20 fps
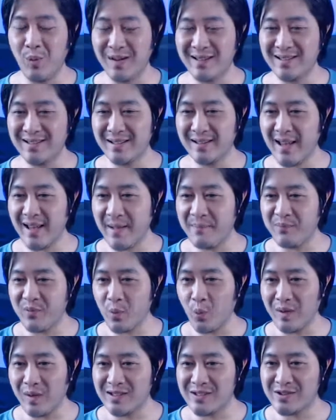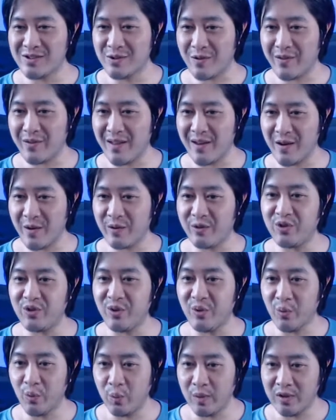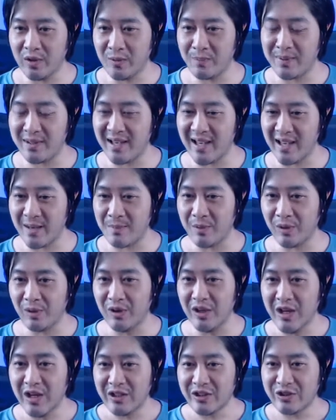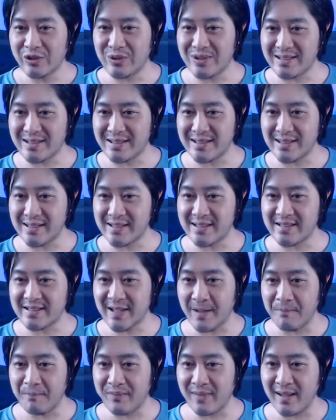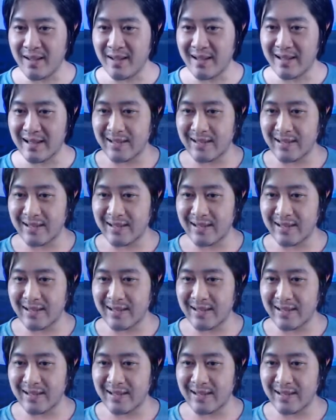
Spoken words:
Once again, once you're there, you will be able to see something